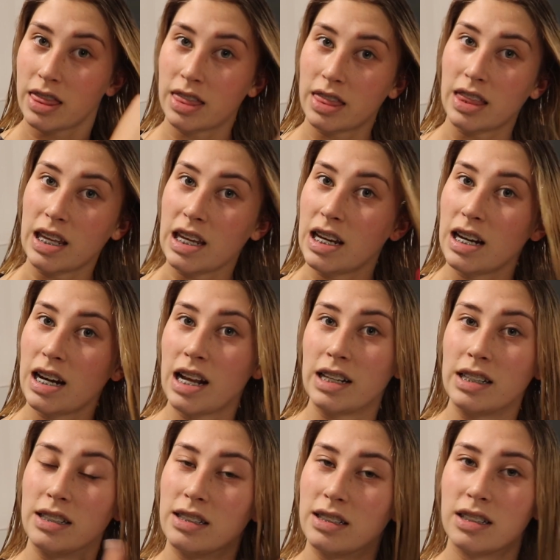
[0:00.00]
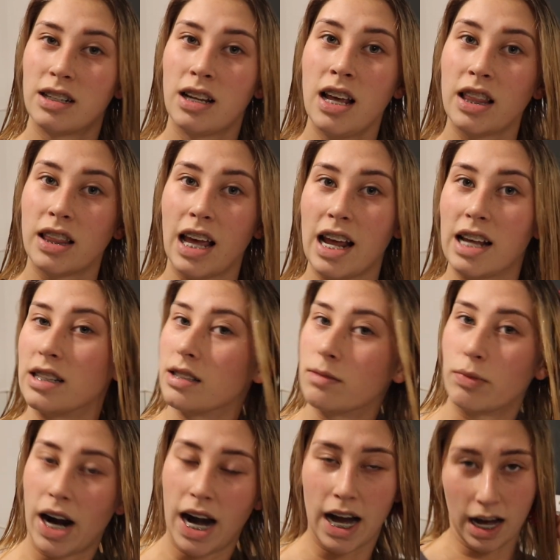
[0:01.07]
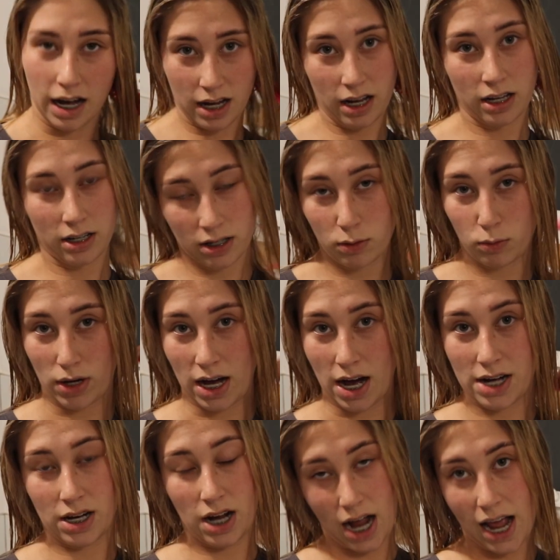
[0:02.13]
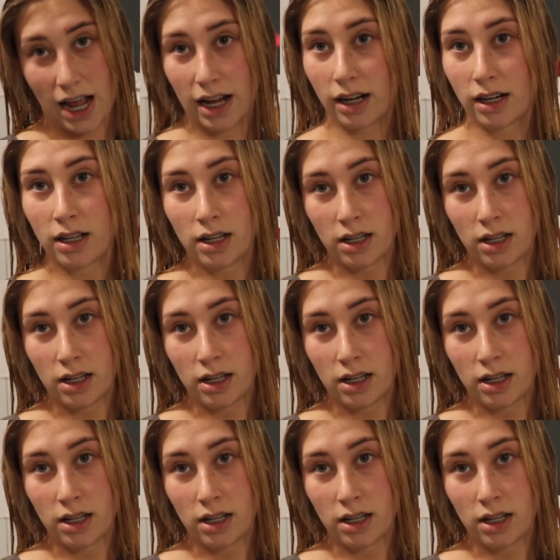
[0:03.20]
thin and the ends break when I dye it.